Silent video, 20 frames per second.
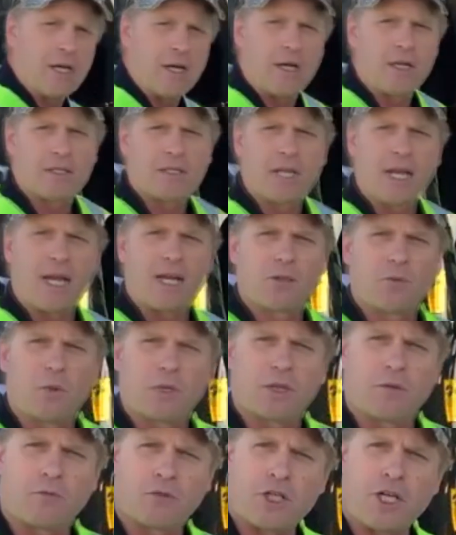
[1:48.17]
contact
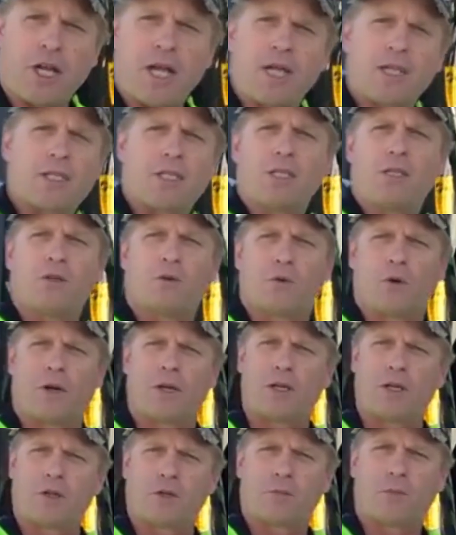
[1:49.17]
with the chassis or
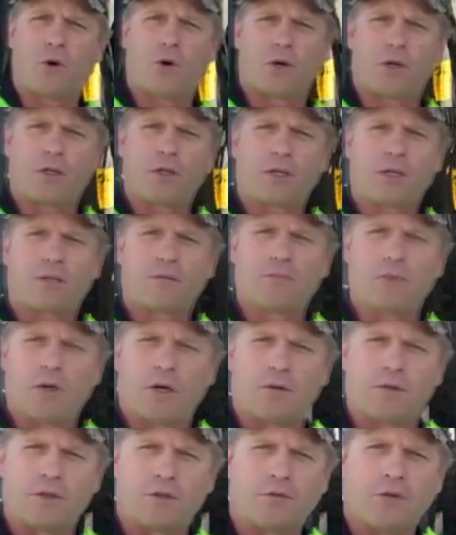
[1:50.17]
any other part of
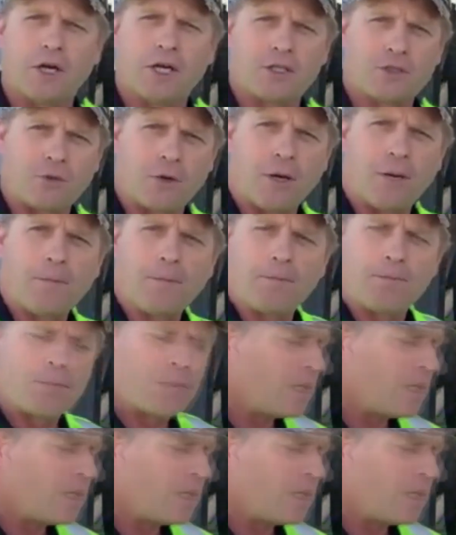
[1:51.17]
the device, right?